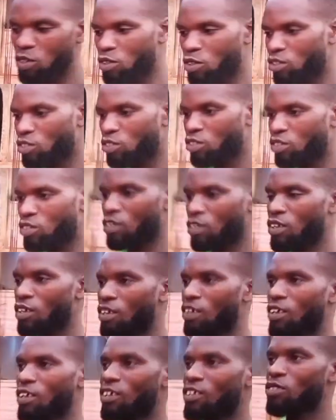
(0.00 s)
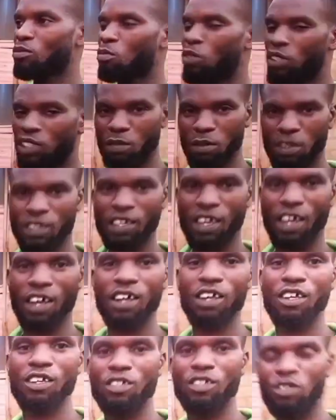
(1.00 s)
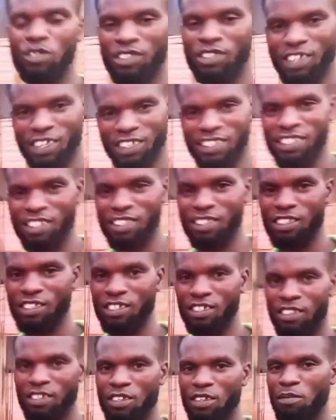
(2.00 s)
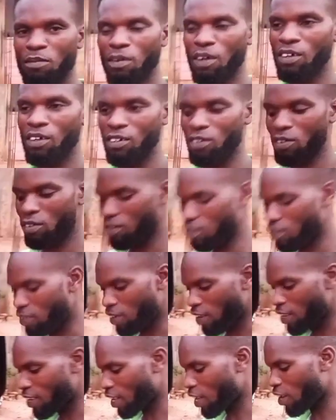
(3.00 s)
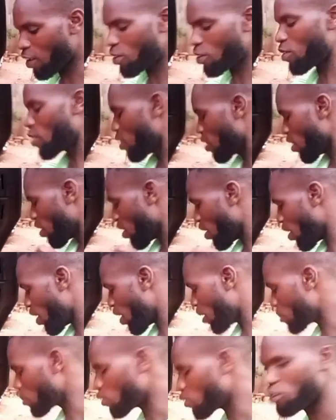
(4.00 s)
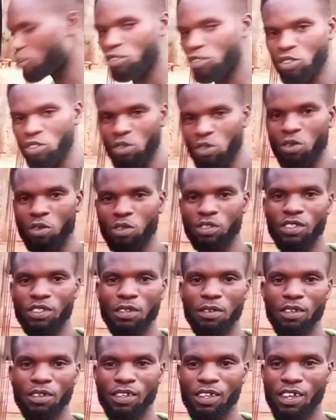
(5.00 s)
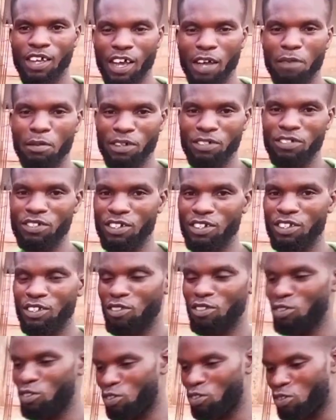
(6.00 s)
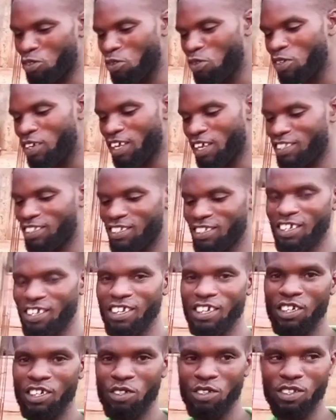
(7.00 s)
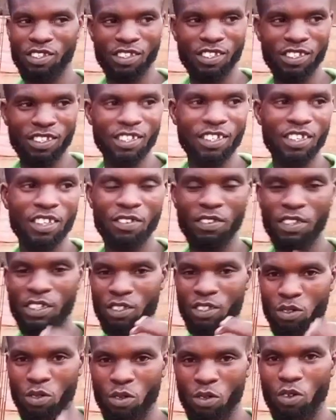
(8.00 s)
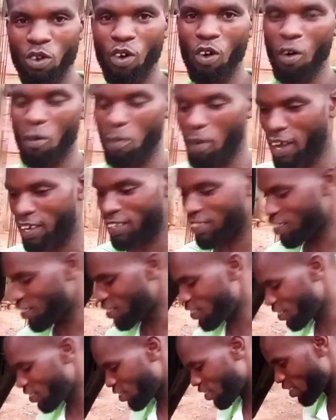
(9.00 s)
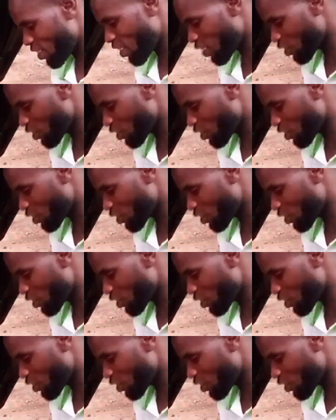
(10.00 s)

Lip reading: use multimeter to test it, but right now I'm going to use car battery to do that and see if it is good or bad. So